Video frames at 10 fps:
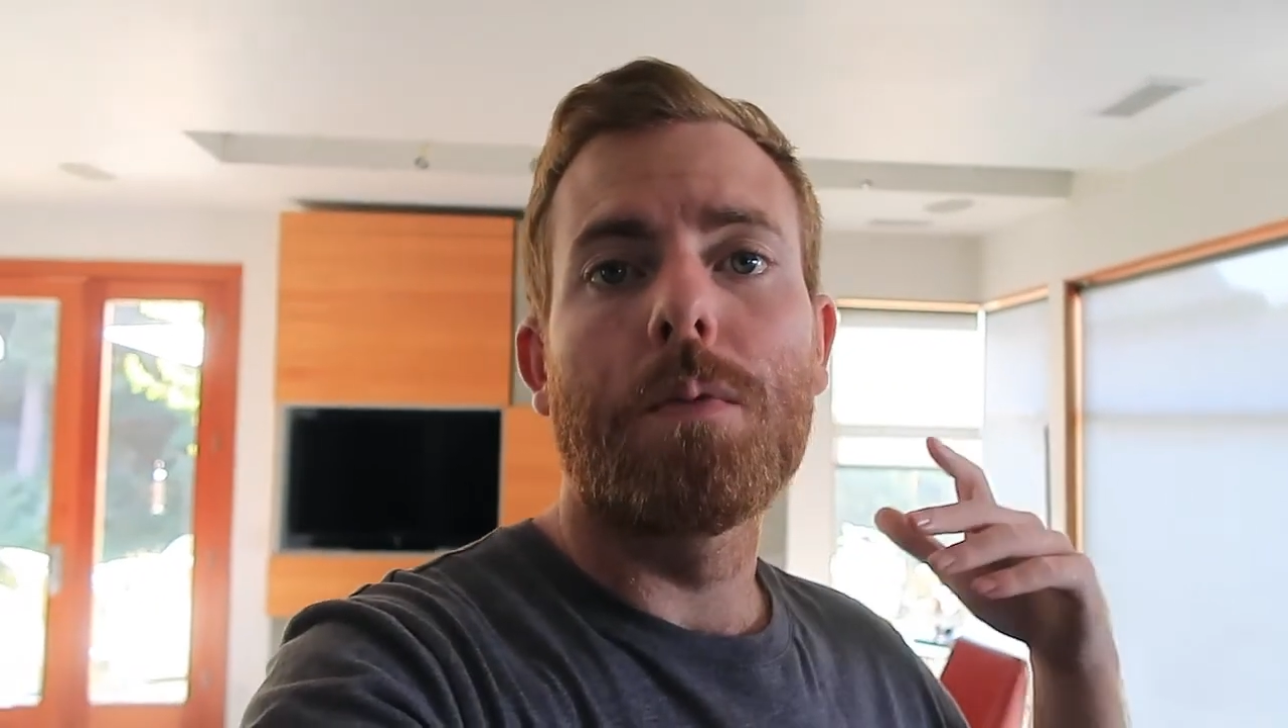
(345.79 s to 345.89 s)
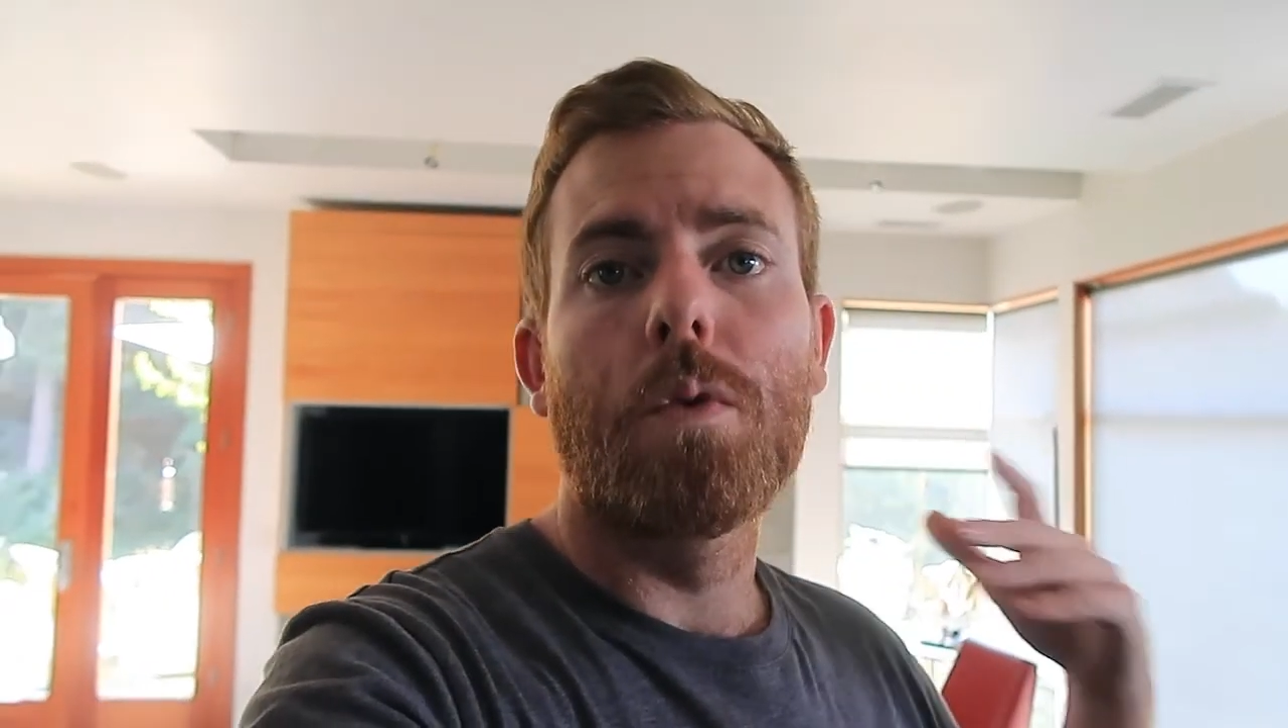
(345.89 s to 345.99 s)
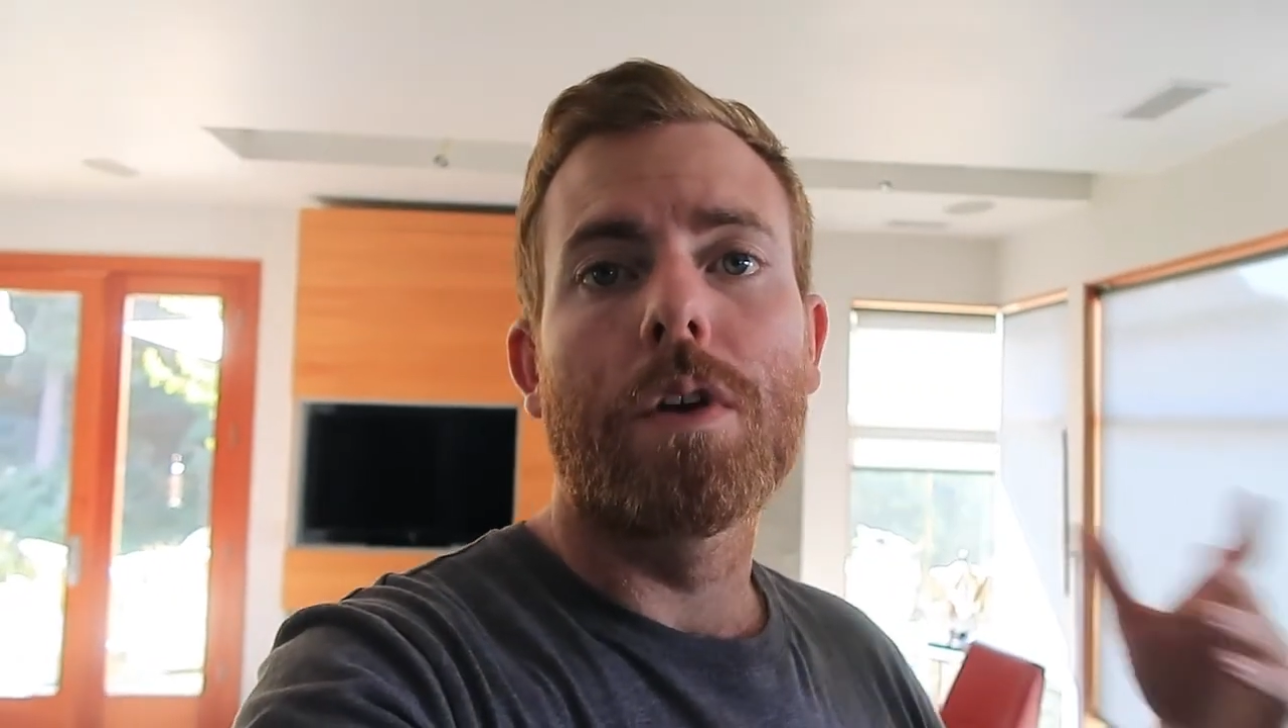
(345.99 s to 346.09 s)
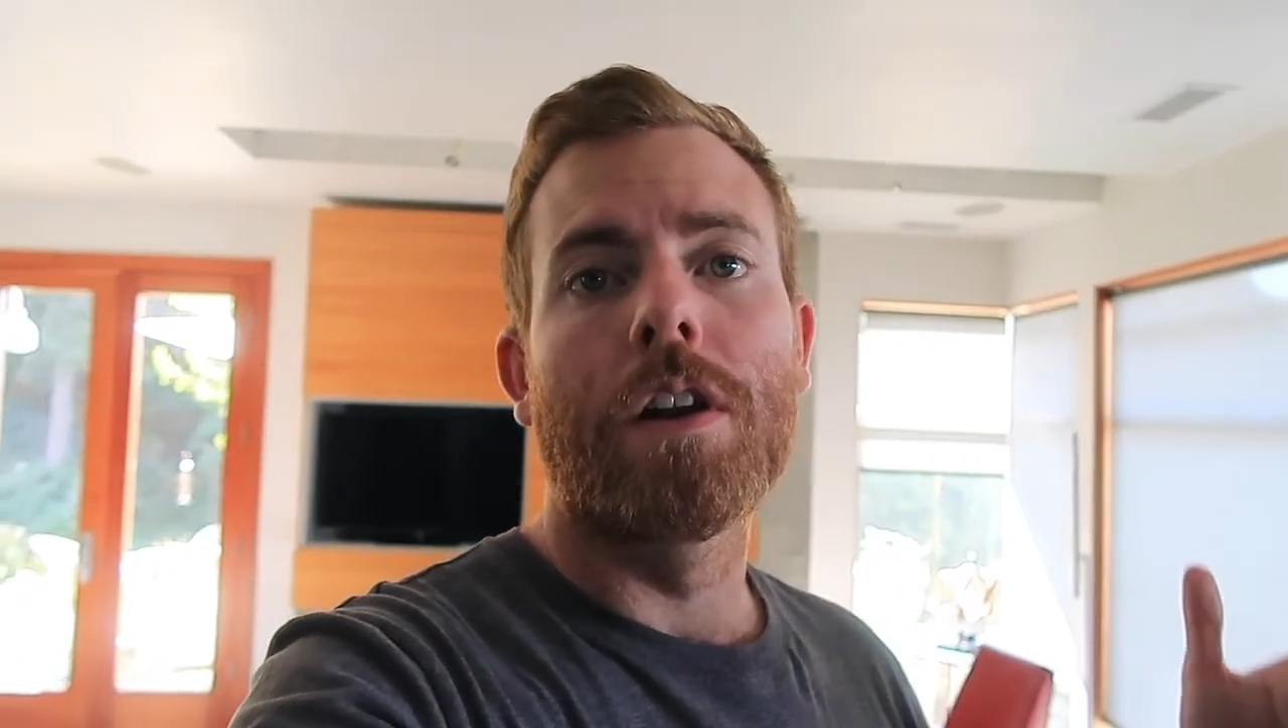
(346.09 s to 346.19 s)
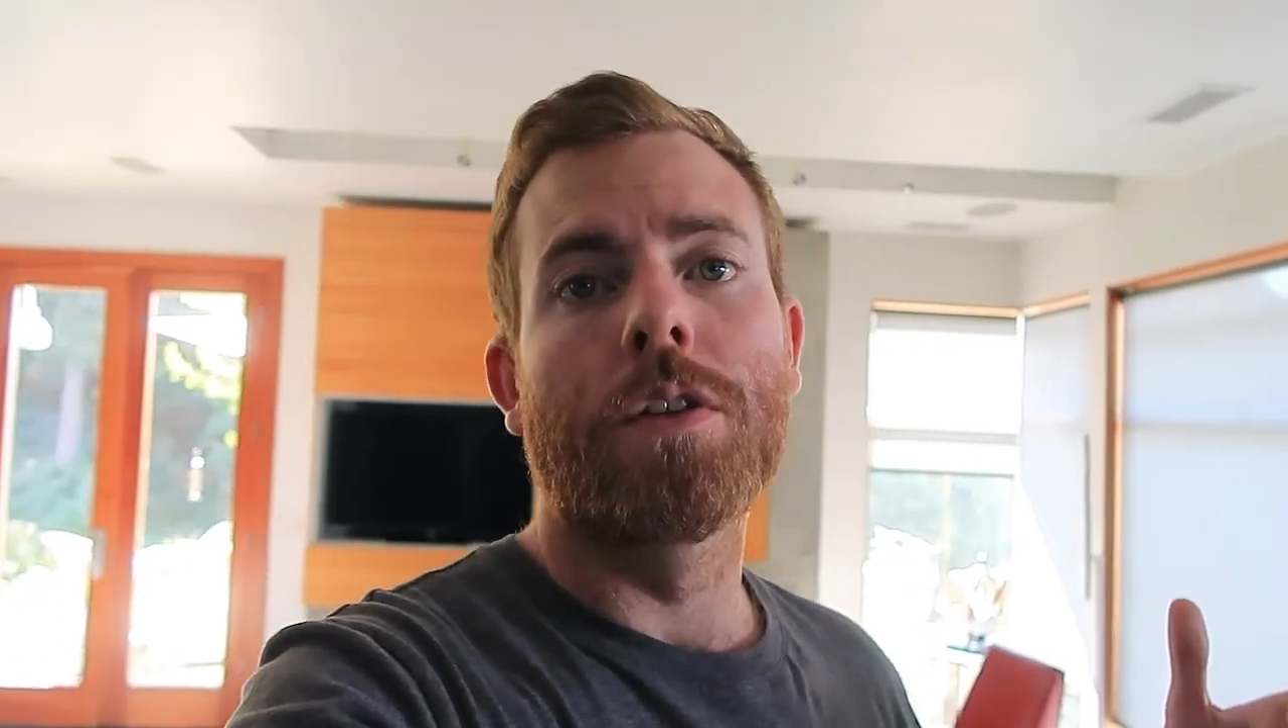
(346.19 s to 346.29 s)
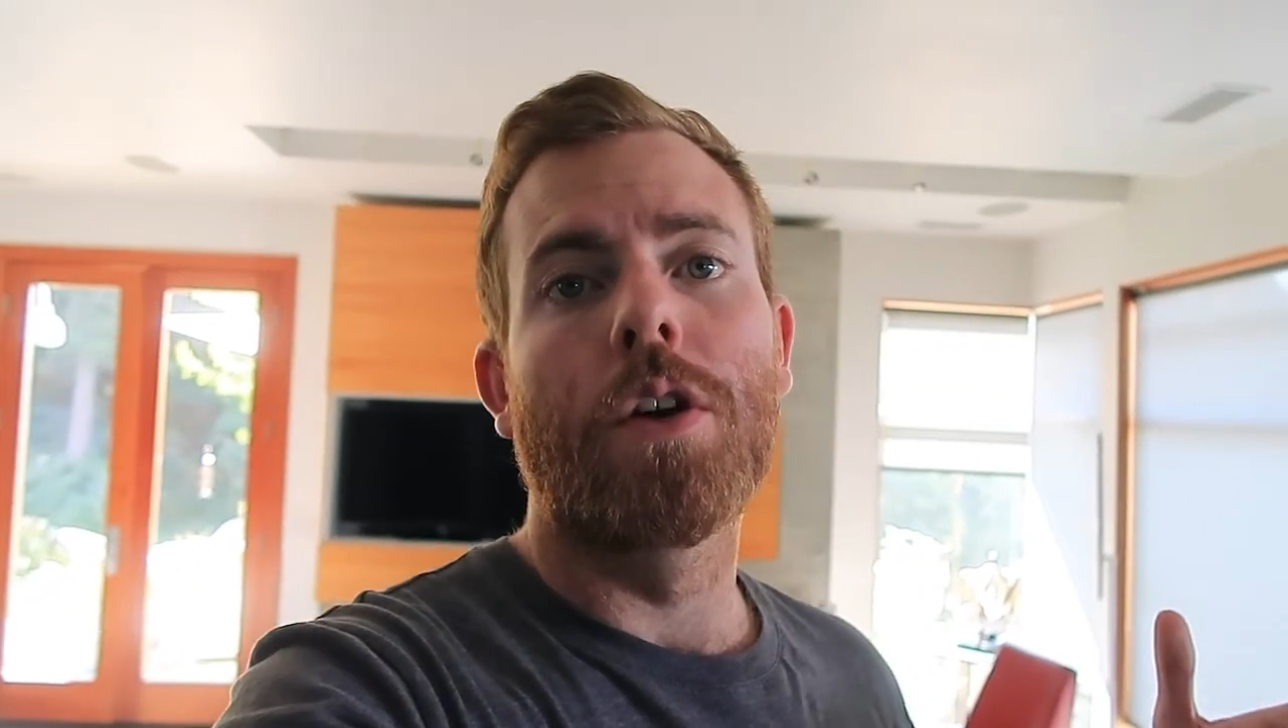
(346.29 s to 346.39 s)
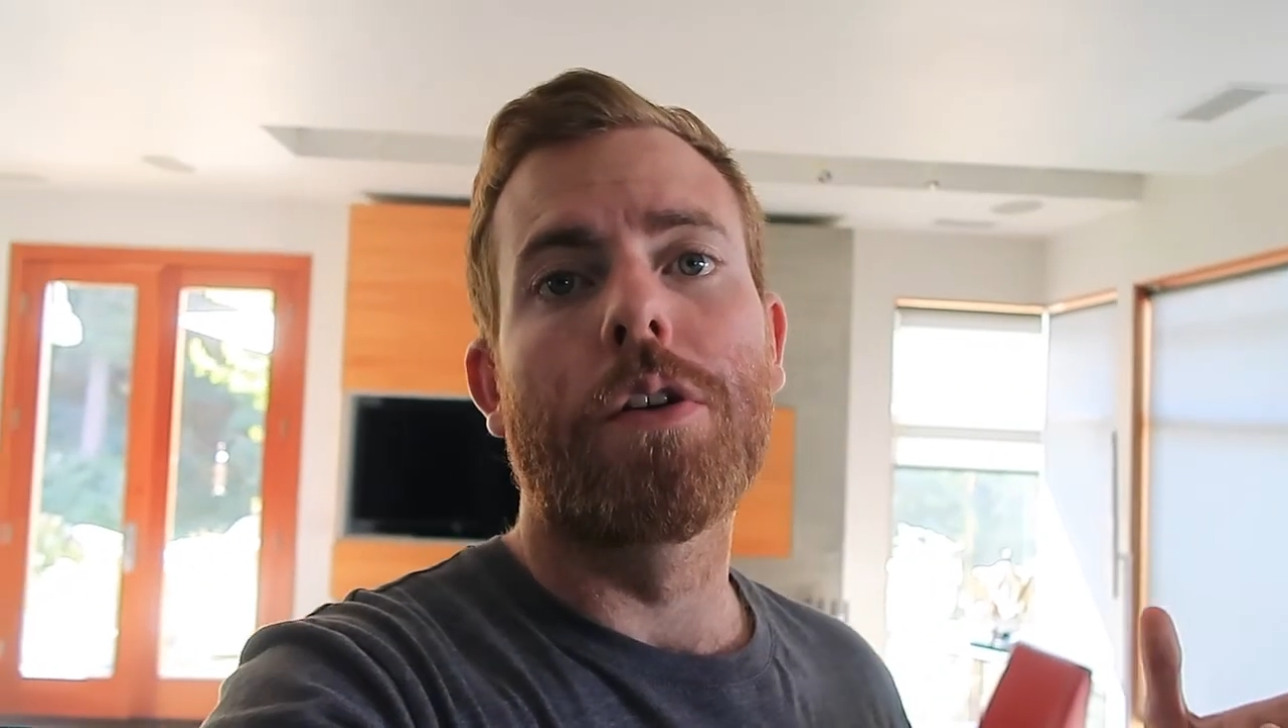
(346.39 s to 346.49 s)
walking on the